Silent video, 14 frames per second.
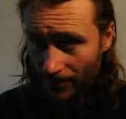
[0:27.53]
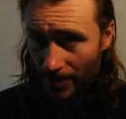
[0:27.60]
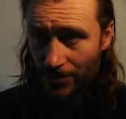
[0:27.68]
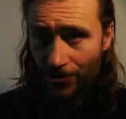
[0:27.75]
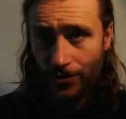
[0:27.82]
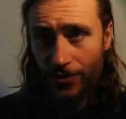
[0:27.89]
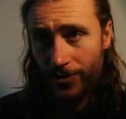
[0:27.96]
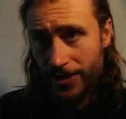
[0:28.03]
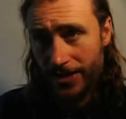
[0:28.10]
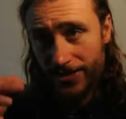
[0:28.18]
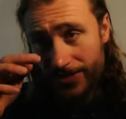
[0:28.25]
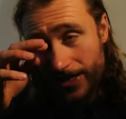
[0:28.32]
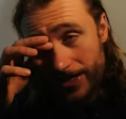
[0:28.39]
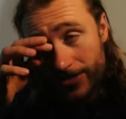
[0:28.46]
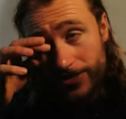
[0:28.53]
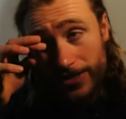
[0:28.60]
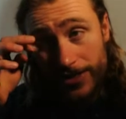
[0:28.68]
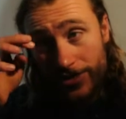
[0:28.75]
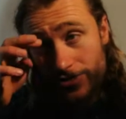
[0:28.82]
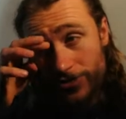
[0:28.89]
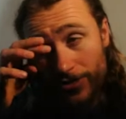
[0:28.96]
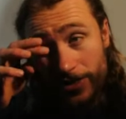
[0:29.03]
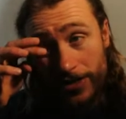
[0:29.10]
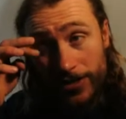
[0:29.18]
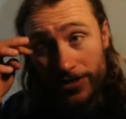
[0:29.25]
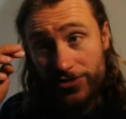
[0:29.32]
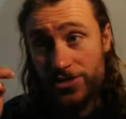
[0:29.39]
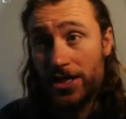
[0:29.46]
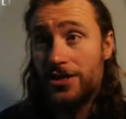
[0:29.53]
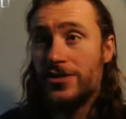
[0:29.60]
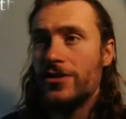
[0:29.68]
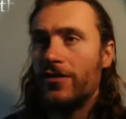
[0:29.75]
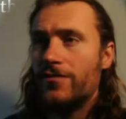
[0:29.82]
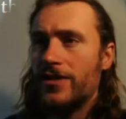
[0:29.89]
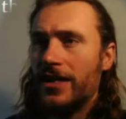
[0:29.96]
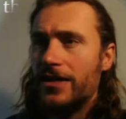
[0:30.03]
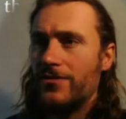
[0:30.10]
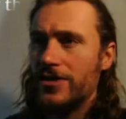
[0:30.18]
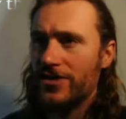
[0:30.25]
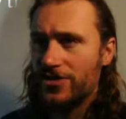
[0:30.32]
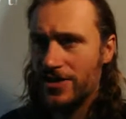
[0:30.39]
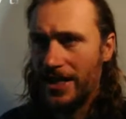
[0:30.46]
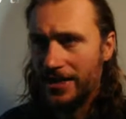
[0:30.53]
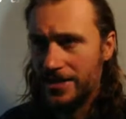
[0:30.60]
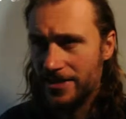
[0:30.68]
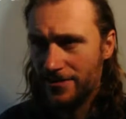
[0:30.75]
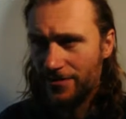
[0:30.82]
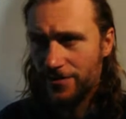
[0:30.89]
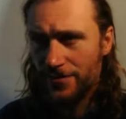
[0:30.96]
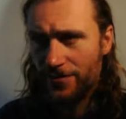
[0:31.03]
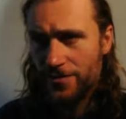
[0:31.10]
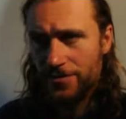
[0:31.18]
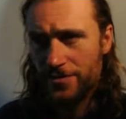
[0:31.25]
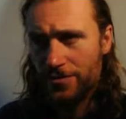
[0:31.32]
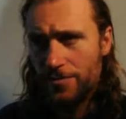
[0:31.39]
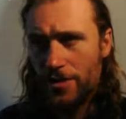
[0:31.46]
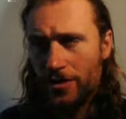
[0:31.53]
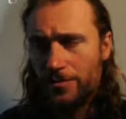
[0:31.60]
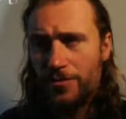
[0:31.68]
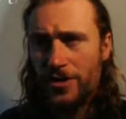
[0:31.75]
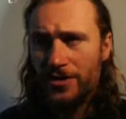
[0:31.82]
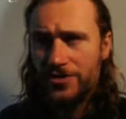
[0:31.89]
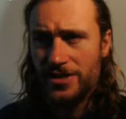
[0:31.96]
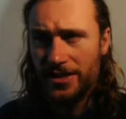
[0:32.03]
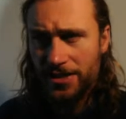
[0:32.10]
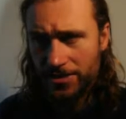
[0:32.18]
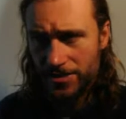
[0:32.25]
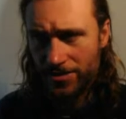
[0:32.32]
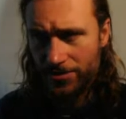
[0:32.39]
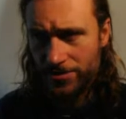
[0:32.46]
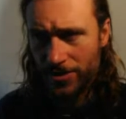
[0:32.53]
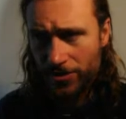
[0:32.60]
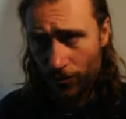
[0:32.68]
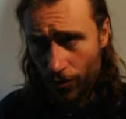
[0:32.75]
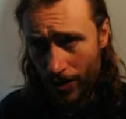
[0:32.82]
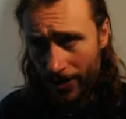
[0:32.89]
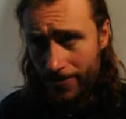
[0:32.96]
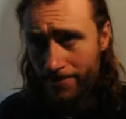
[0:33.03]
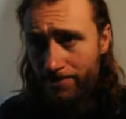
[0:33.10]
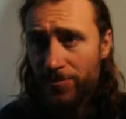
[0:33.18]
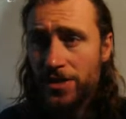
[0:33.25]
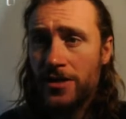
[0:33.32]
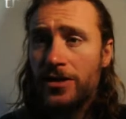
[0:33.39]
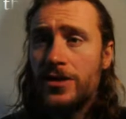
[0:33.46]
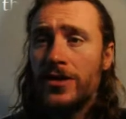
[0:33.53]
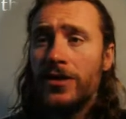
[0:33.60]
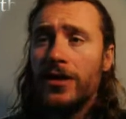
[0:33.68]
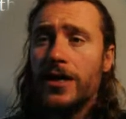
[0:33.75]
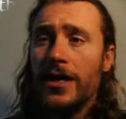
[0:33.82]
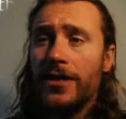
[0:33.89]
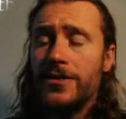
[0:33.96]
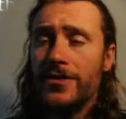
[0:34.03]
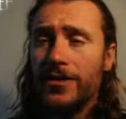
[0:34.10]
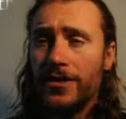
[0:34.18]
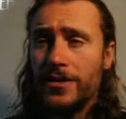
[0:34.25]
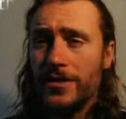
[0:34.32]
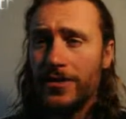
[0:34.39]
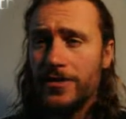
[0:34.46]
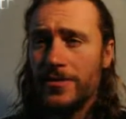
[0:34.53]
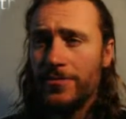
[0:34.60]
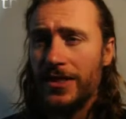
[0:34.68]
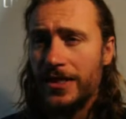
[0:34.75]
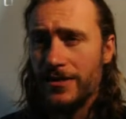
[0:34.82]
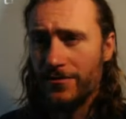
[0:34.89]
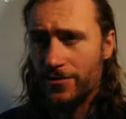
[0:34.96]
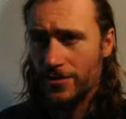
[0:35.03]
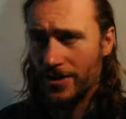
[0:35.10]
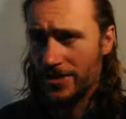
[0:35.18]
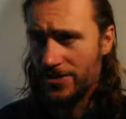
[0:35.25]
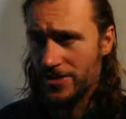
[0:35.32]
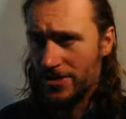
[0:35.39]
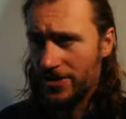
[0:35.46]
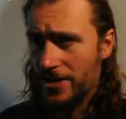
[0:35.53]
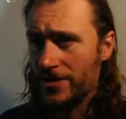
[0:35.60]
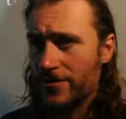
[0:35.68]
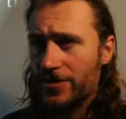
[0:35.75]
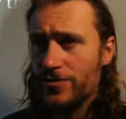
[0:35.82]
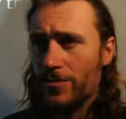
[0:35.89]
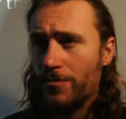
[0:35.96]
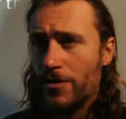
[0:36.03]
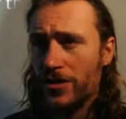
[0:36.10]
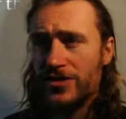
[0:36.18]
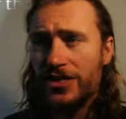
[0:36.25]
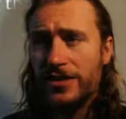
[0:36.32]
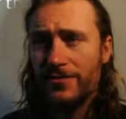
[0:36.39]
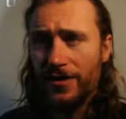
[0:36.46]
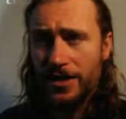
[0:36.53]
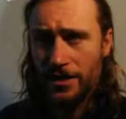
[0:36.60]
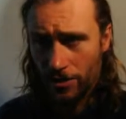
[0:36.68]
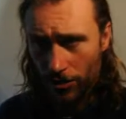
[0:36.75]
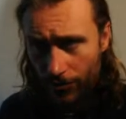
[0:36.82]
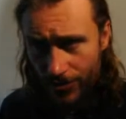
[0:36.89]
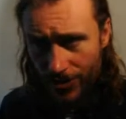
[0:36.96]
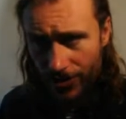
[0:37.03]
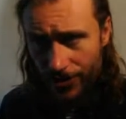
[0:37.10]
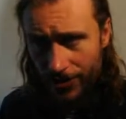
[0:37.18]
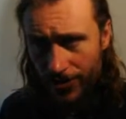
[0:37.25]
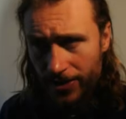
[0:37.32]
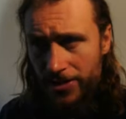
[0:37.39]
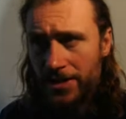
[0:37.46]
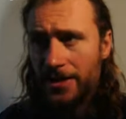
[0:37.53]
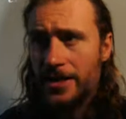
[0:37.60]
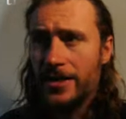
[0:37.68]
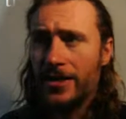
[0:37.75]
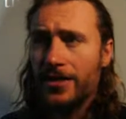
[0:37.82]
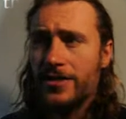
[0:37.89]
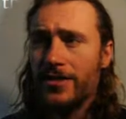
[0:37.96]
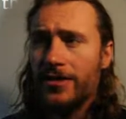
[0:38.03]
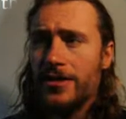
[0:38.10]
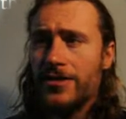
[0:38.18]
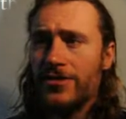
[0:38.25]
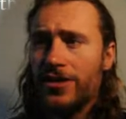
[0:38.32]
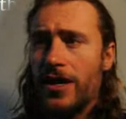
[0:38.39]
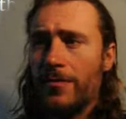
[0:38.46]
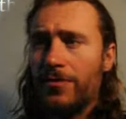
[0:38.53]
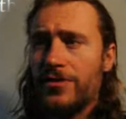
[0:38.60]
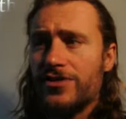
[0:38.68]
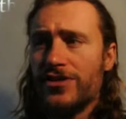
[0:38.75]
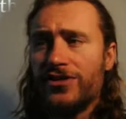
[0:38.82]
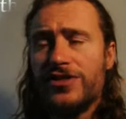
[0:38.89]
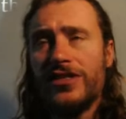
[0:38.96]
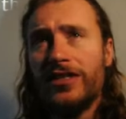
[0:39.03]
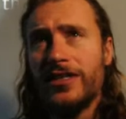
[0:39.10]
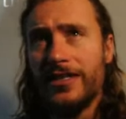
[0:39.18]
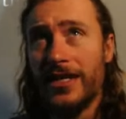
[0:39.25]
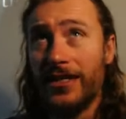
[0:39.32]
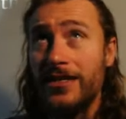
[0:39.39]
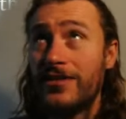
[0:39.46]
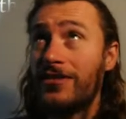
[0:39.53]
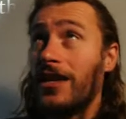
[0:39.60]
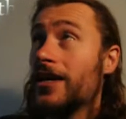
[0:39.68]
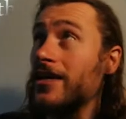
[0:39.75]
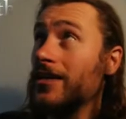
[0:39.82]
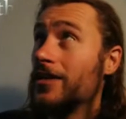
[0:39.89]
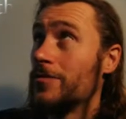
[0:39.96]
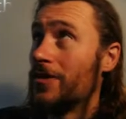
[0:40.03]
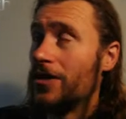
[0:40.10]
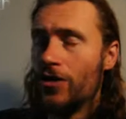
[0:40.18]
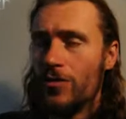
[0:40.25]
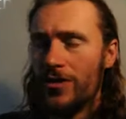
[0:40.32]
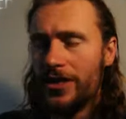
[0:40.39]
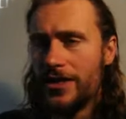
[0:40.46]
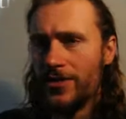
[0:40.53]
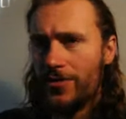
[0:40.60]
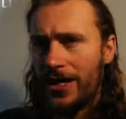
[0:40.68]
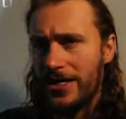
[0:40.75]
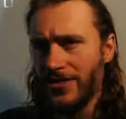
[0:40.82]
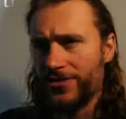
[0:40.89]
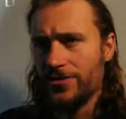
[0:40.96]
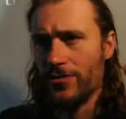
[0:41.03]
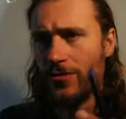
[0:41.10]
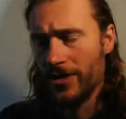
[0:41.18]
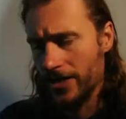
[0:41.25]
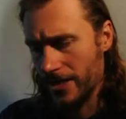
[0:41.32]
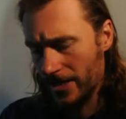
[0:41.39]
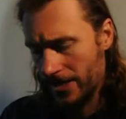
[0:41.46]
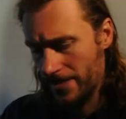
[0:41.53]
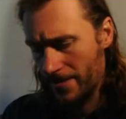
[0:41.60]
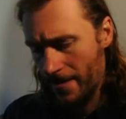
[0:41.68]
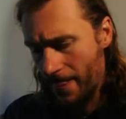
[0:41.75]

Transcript: So in a sense, each section of a level is slightly different from smaller parts in one. And the meaning for this is individual pockets give enclosure. An example is a ceiling that is like a little bit lower than the rest, or a